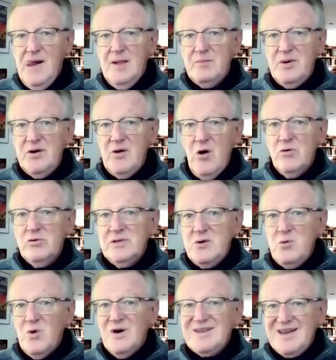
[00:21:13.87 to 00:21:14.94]
But only
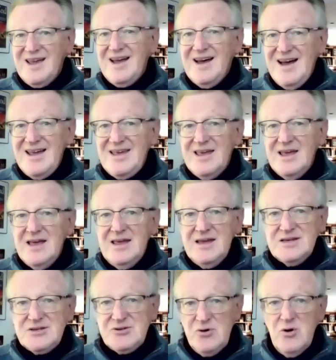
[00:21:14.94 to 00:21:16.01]
one guy
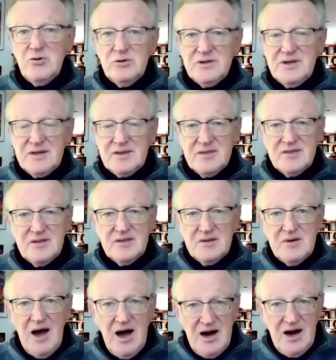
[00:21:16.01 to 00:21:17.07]
is holding the
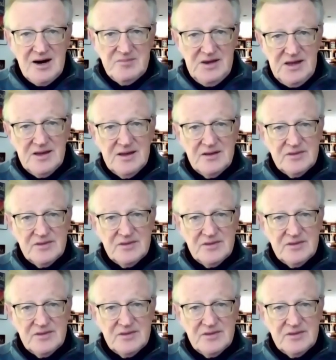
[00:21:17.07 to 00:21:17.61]
army,